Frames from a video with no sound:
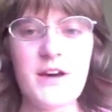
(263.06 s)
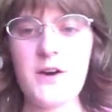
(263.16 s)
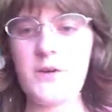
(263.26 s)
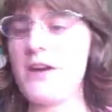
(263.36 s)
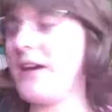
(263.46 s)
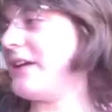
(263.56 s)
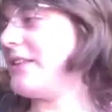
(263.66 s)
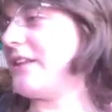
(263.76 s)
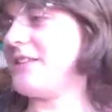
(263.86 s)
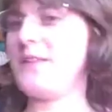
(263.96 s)
Okay,
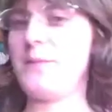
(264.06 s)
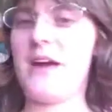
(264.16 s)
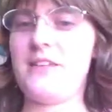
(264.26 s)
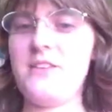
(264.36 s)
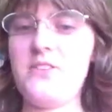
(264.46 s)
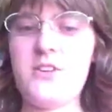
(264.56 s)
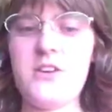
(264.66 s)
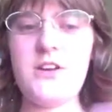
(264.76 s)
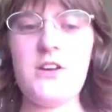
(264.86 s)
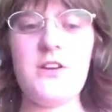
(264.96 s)
that's the passage.
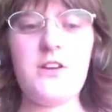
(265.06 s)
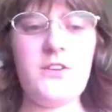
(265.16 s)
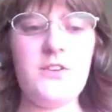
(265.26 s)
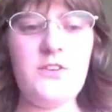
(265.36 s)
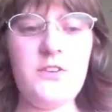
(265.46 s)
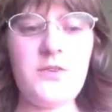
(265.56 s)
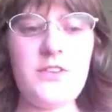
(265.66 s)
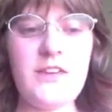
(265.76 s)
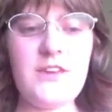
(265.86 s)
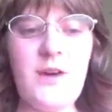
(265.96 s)
Do you
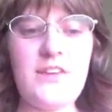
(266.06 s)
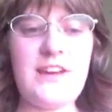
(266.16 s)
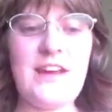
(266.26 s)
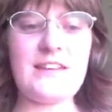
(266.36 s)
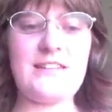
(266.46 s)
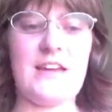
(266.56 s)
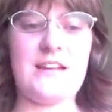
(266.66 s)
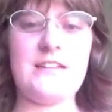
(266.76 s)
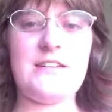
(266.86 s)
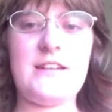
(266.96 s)
think you have an
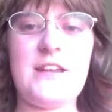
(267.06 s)
accent?